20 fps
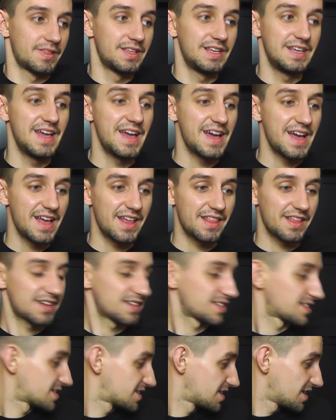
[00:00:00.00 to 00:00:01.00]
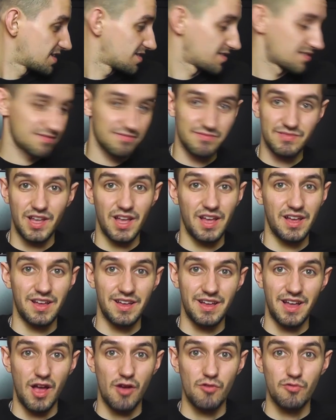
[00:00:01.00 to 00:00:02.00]
Yeah, that's
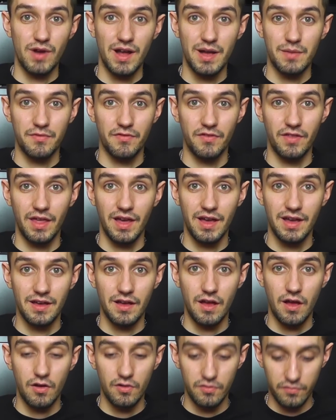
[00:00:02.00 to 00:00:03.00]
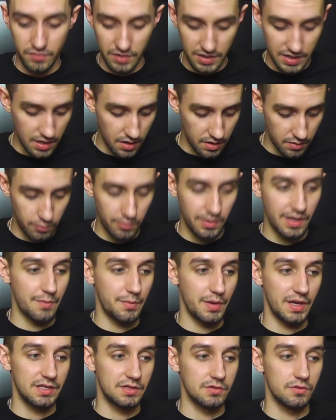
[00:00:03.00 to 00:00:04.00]
a wrap for that. Hopefully I will get
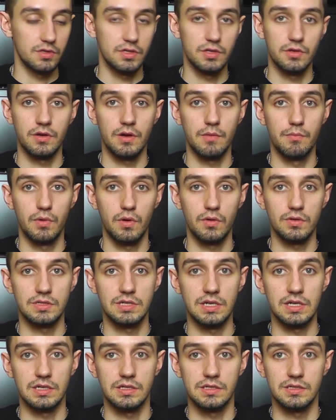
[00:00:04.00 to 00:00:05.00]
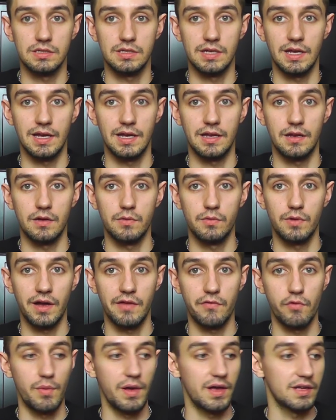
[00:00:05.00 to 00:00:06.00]
better at doing unboxings and I will
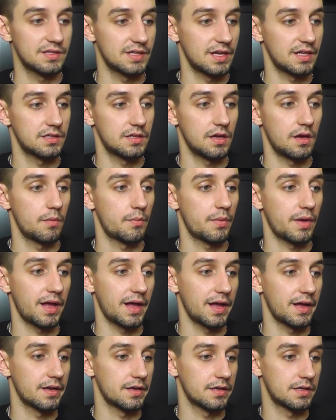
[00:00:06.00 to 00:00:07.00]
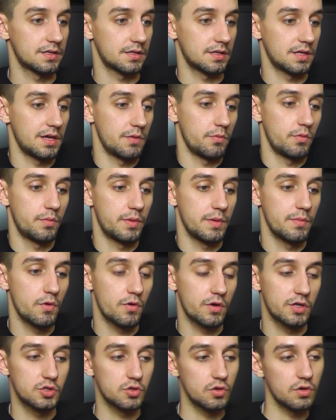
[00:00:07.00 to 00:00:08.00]
have a better setup and it will be
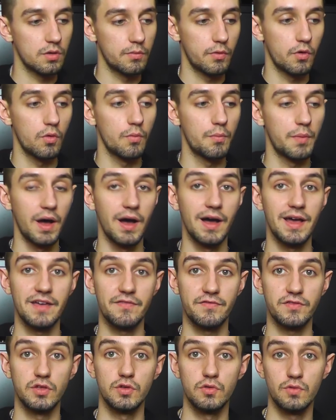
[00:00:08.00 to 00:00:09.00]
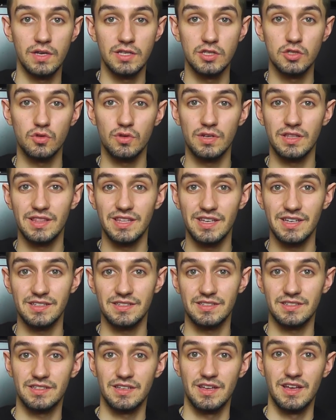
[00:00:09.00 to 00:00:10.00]
more enjoyable. But if you enjoyed
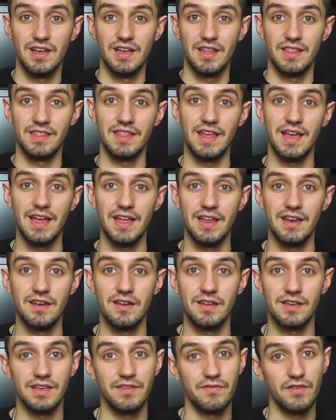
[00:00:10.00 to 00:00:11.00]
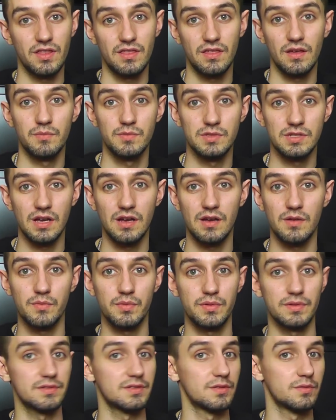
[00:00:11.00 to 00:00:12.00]
this, then give it a thumbs up,
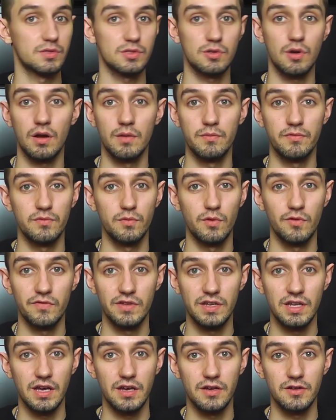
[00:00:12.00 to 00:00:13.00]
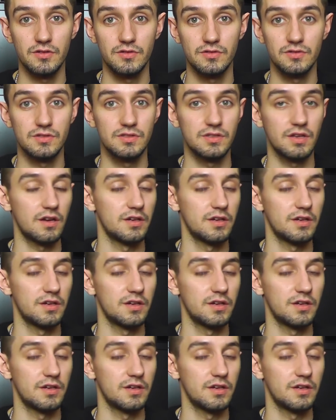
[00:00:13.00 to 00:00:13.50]
subscribe for more videos.